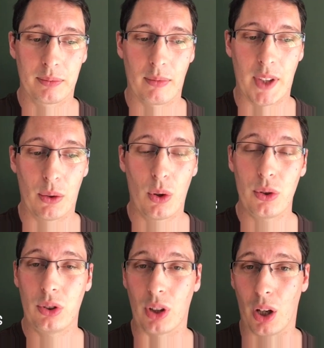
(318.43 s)
They're
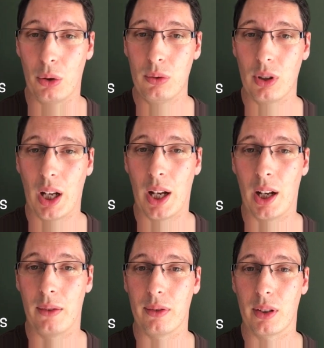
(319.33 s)
also
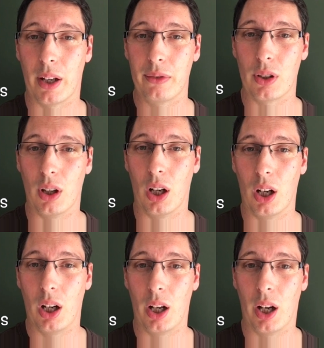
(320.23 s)
have
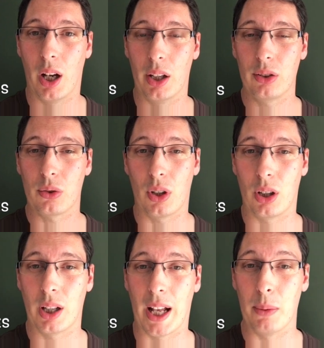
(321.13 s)
got a
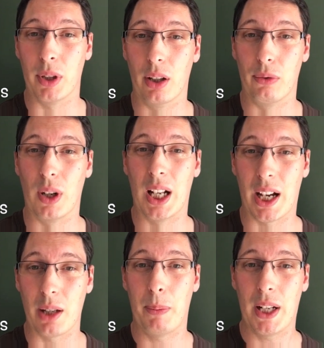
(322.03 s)
strong element of
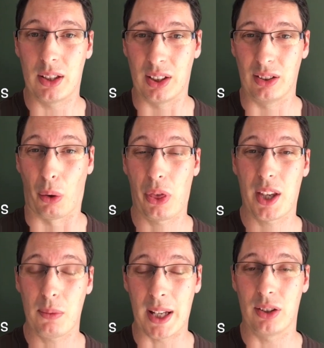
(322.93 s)
reliability, so
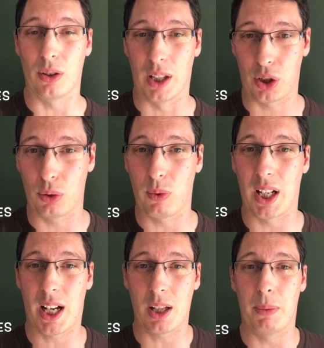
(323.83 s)
theoretical issue
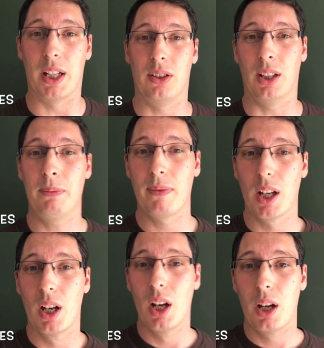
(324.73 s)
reliability,
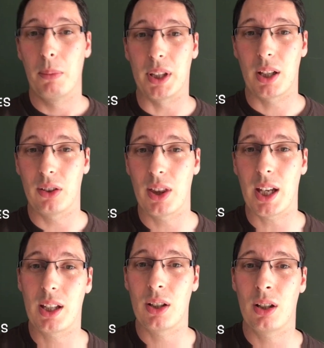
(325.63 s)
because
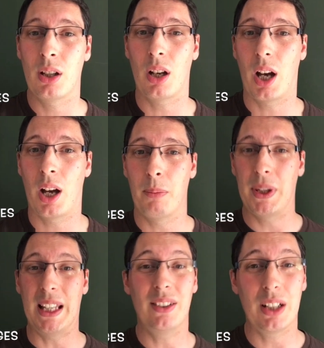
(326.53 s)
they can
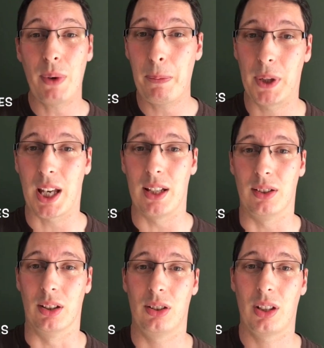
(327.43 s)
be easily
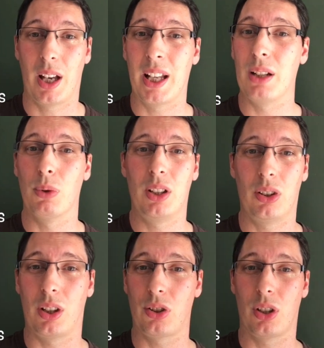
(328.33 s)
replicated. Any
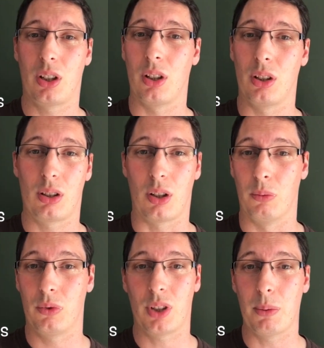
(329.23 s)
researcher can
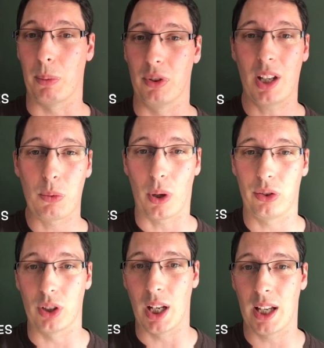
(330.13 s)
type up the same
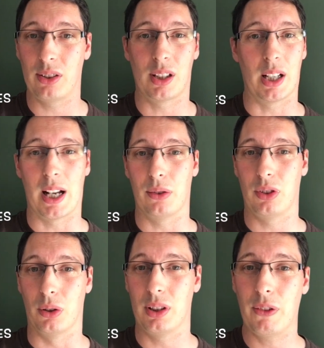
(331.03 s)
questionnaire, send it out
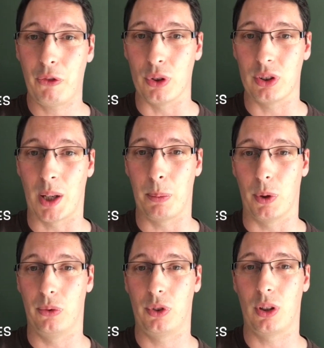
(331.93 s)
to a different
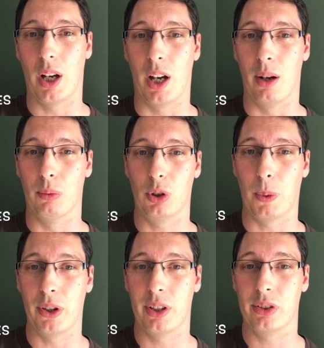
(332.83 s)
sample of
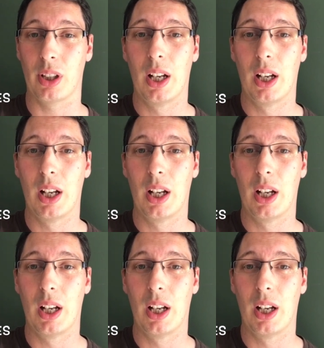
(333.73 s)
respondents,